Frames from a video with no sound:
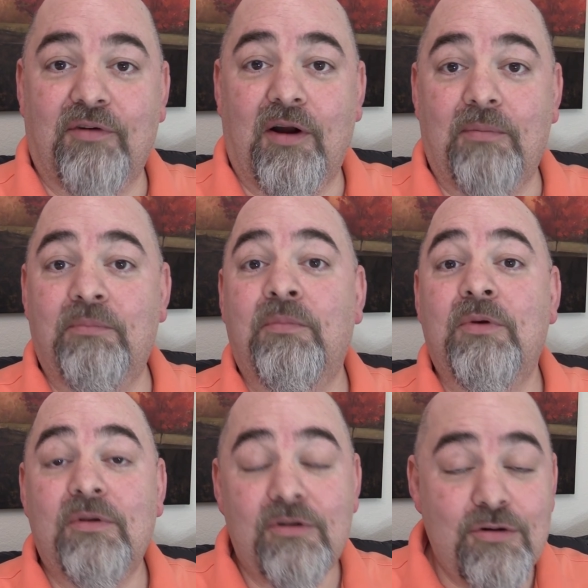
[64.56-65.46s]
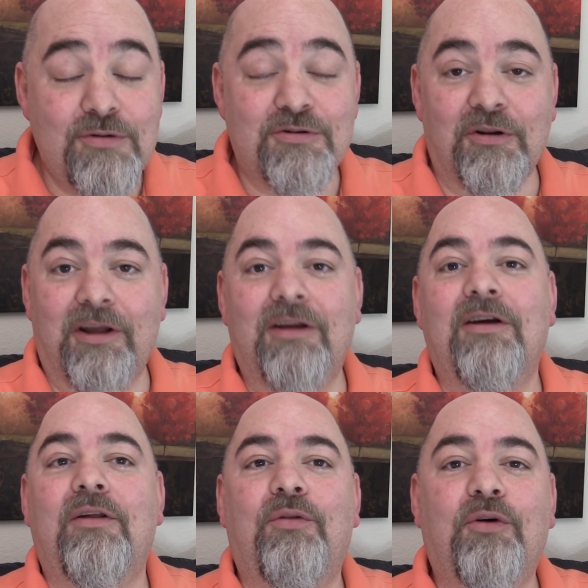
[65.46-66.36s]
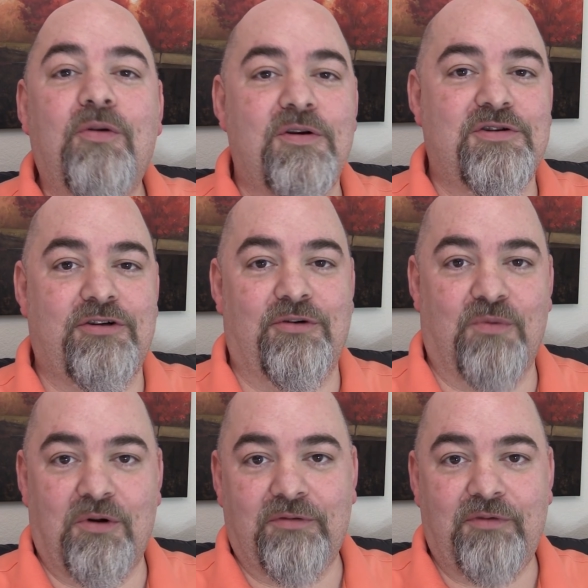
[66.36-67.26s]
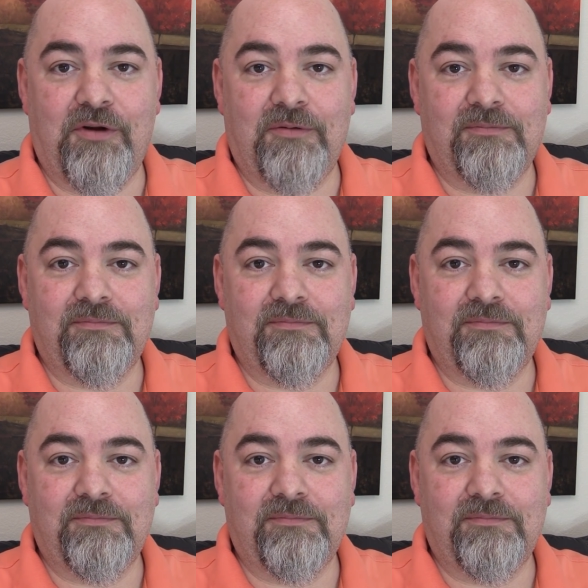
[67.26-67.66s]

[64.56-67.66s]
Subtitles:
from usually the Christian worldview.